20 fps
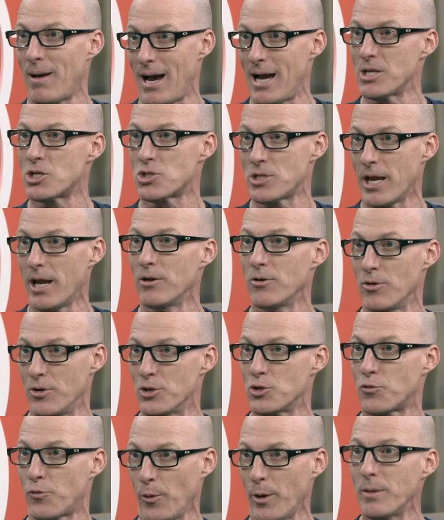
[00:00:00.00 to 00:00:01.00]
high standard
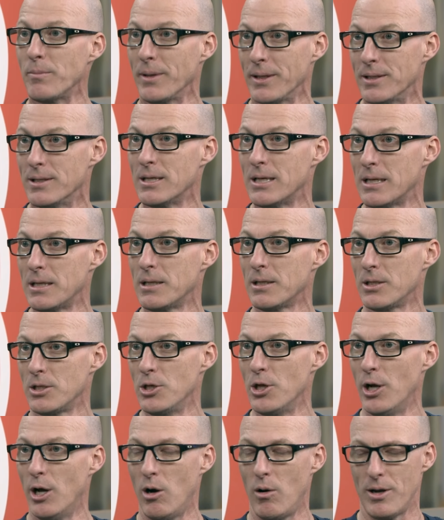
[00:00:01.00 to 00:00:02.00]
as Freeman,
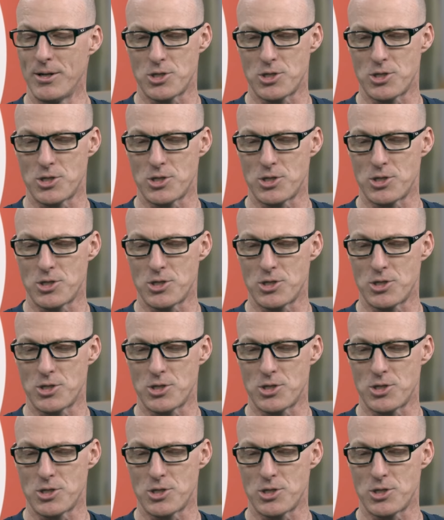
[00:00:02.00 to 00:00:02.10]
you know?